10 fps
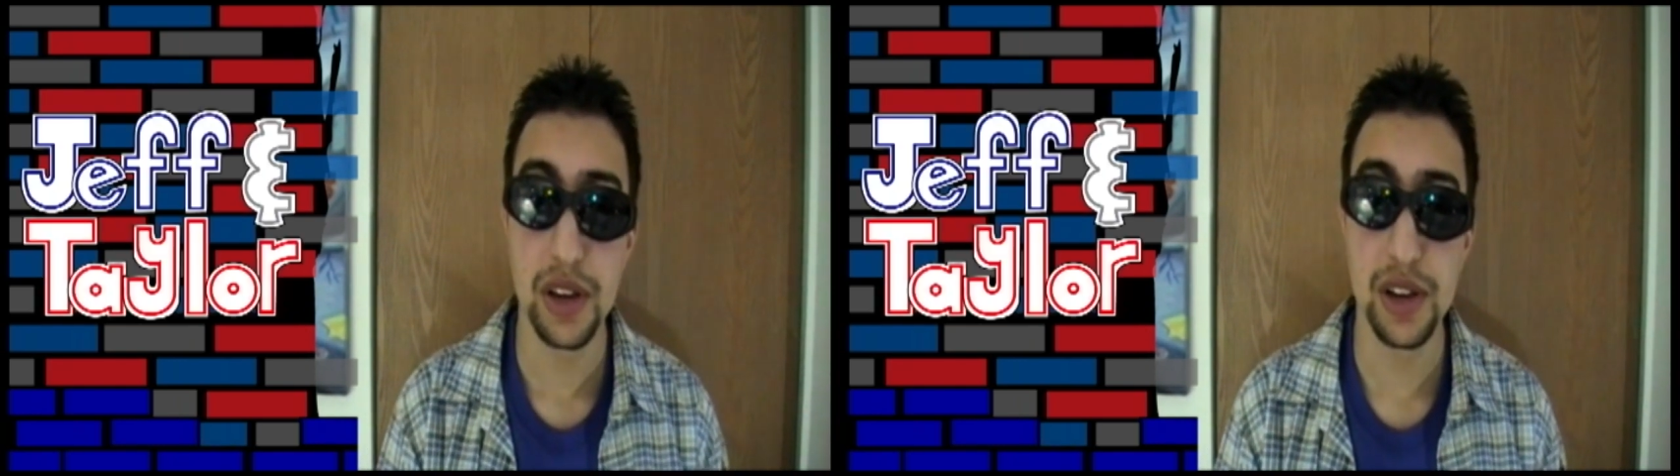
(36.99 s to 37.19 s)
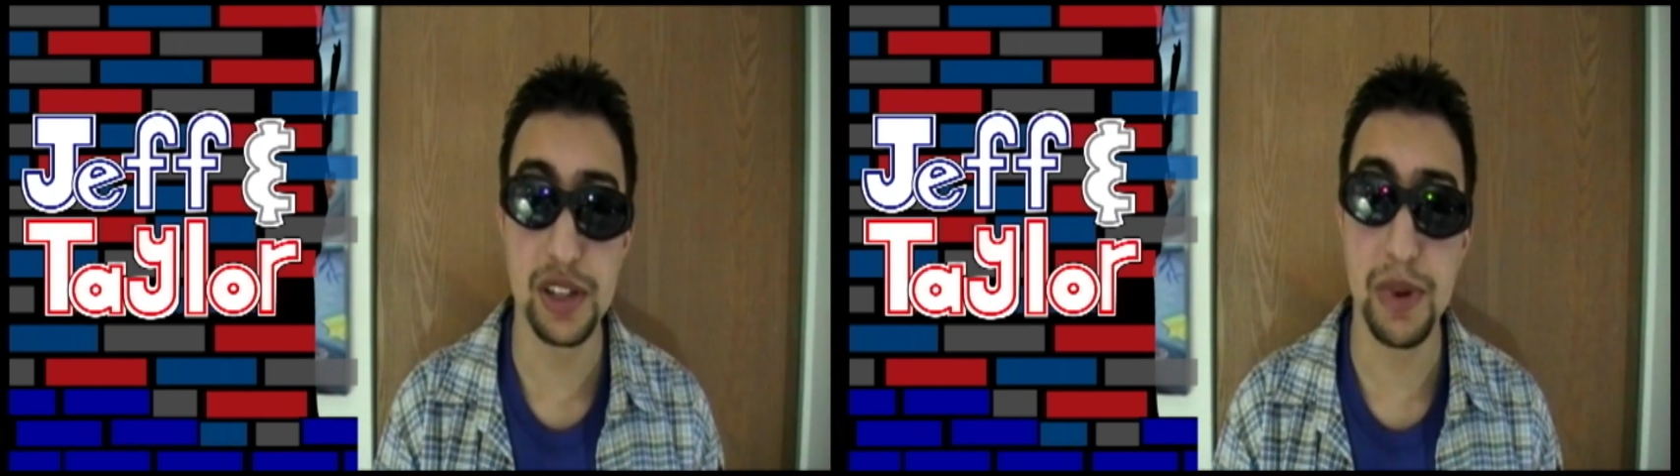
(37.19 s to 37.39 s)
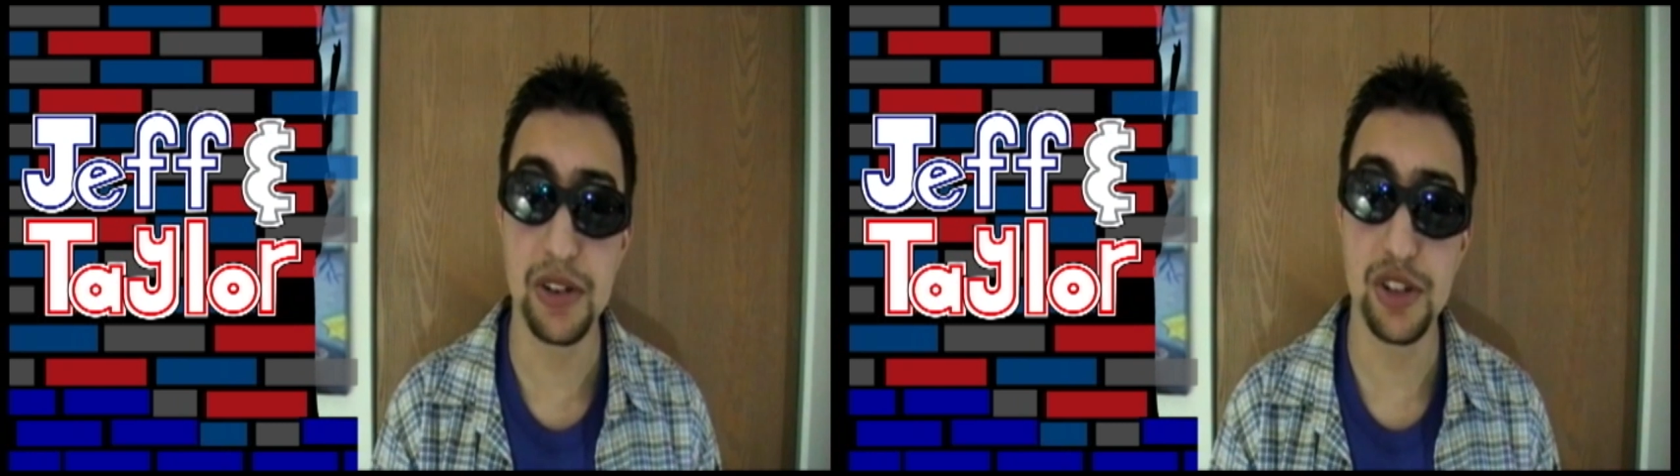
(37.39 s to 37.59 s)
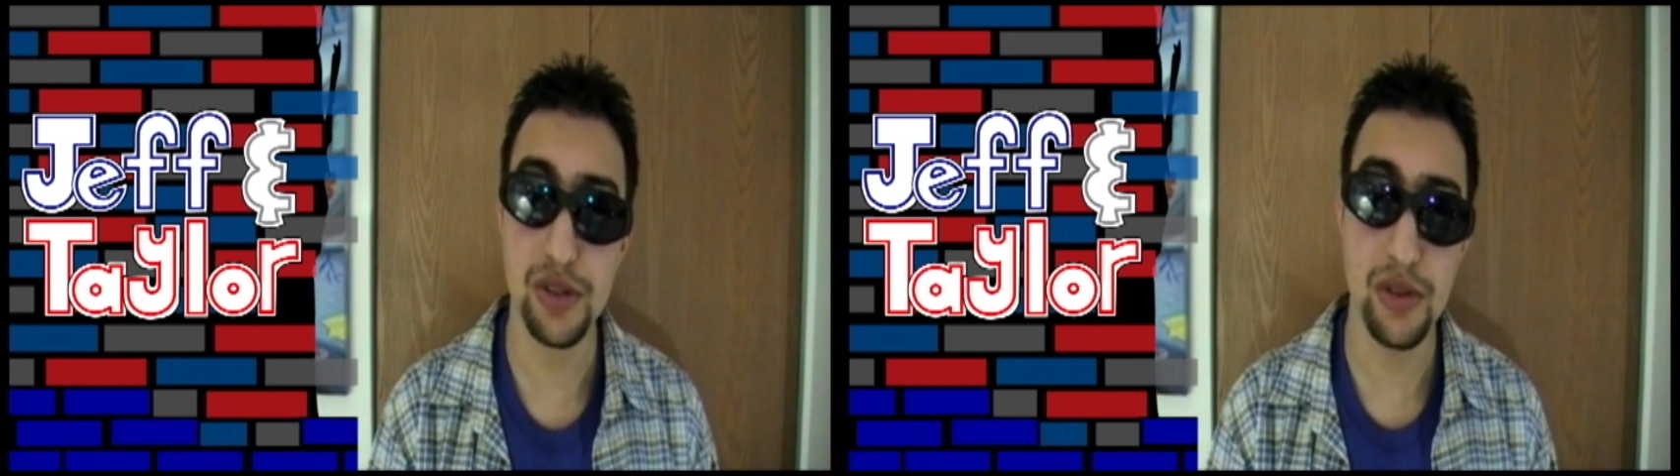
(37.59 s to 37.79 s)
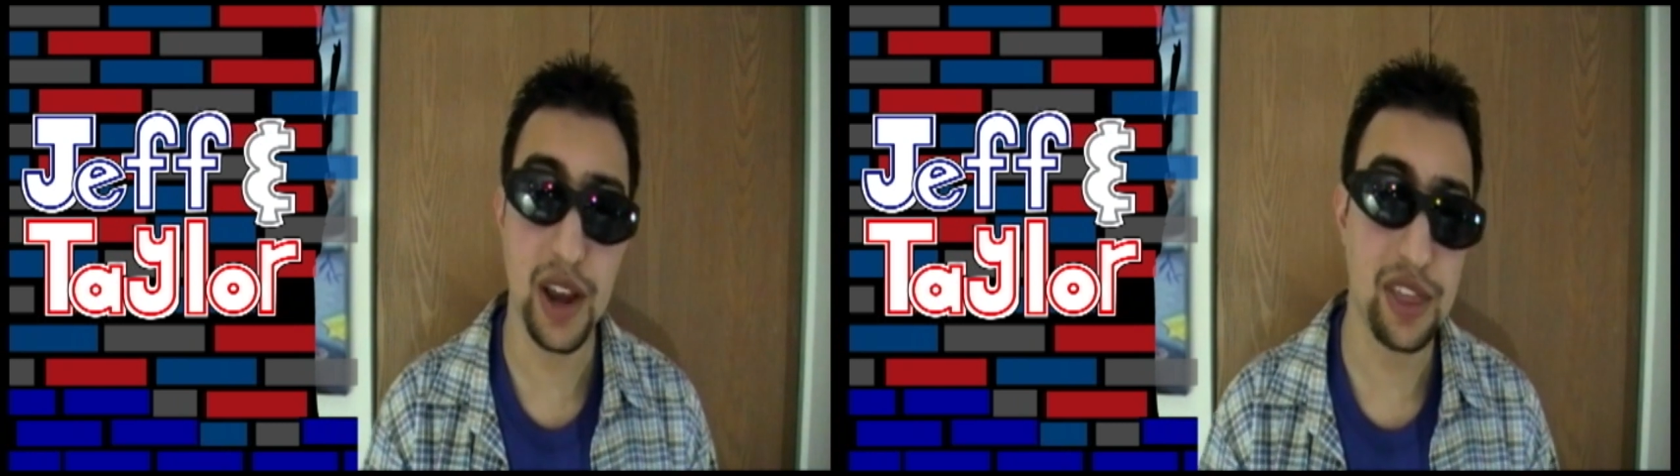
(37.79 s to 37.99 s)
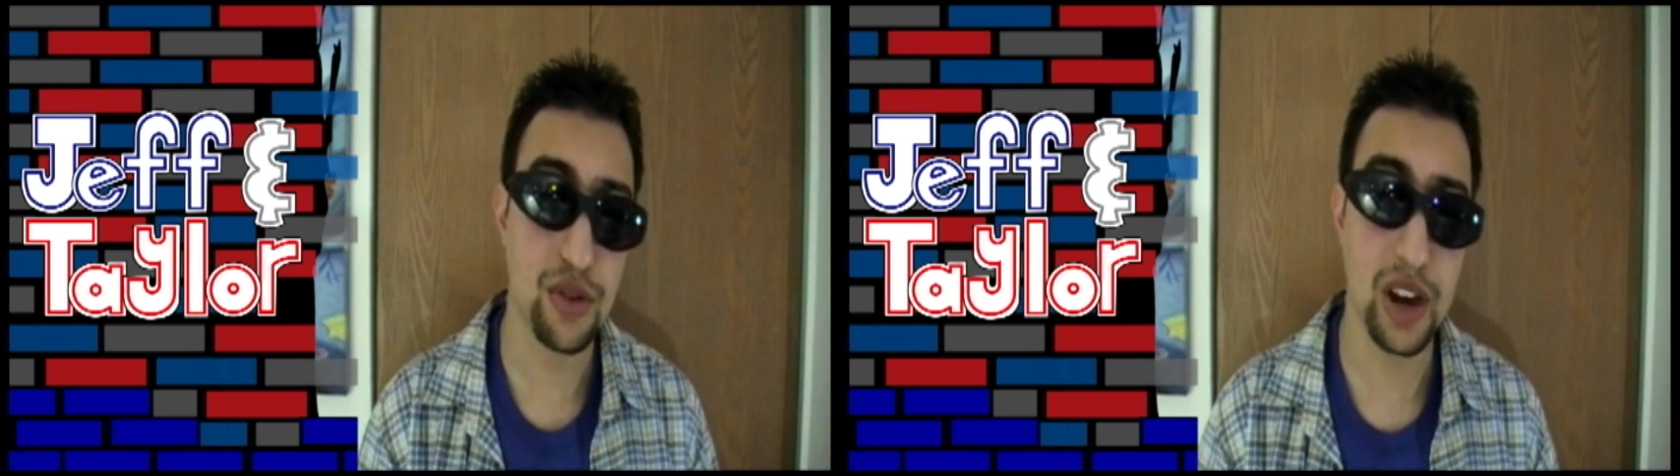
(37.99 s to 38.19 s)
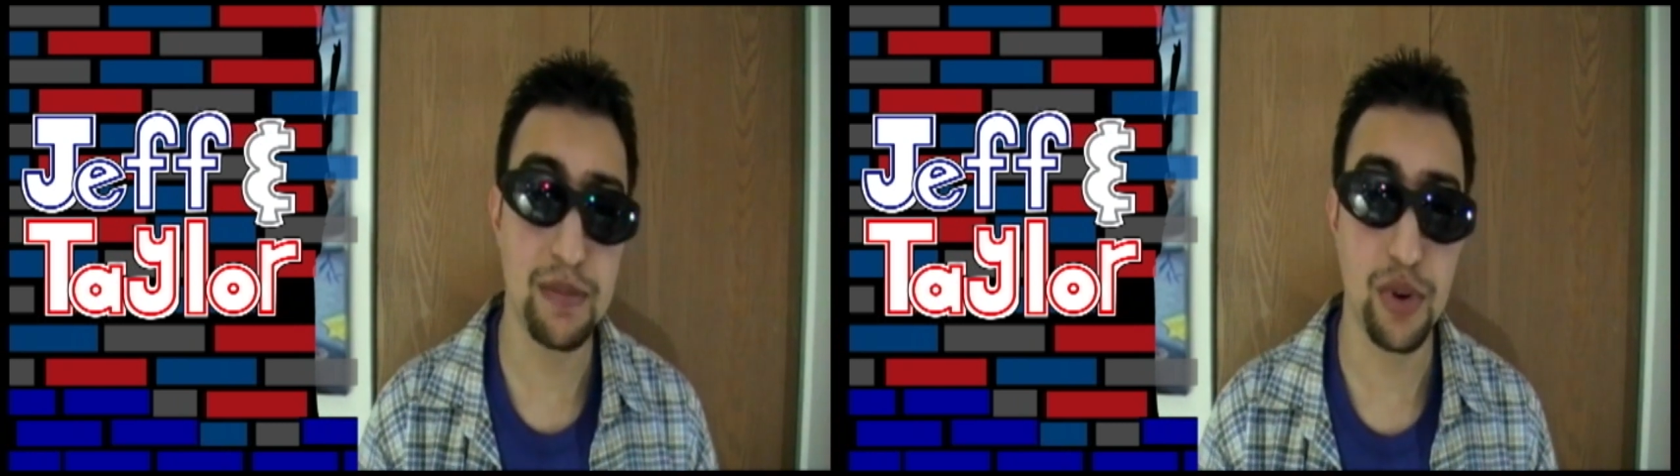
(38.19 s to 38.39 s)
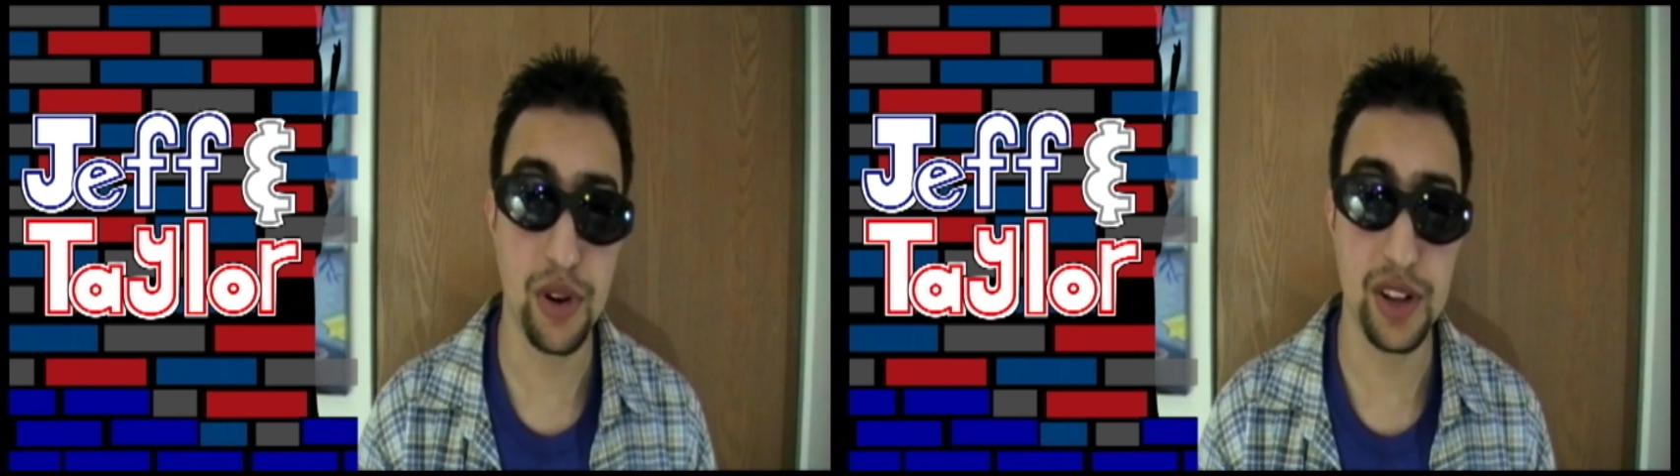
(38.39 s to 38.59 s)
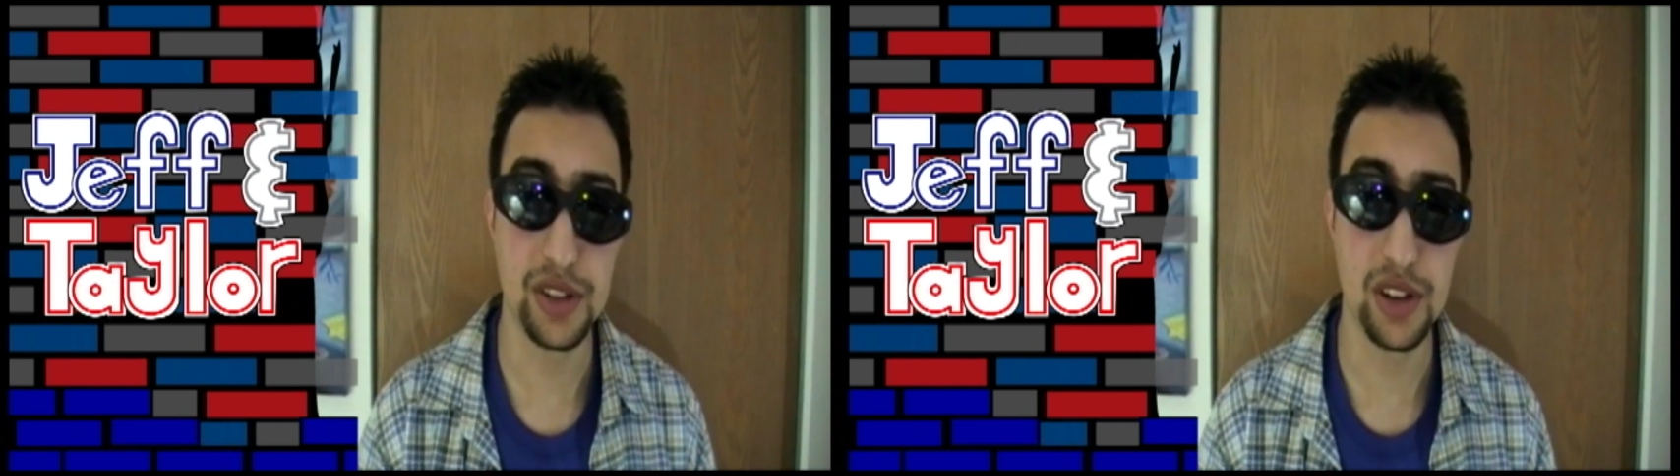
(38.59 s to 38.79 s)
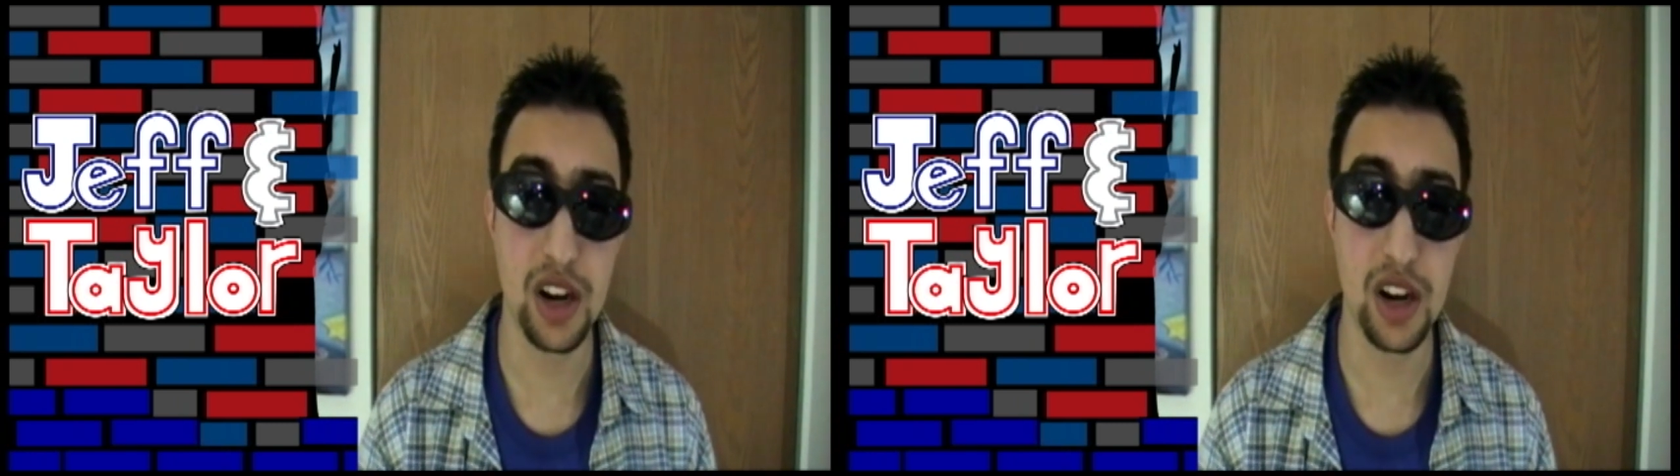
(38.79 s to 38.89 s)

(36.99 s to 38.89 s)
it's about two eighth grade boys